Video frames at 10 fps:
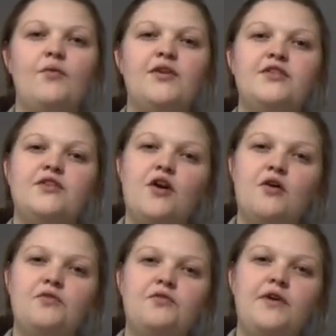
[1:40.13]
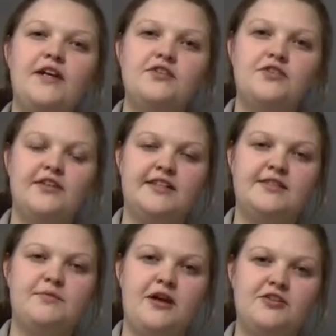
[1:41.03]
with no facial
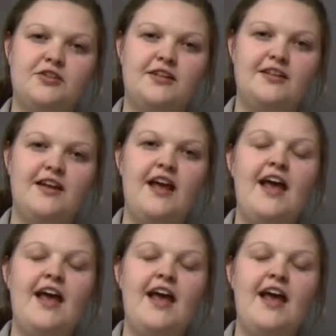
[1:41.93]
expression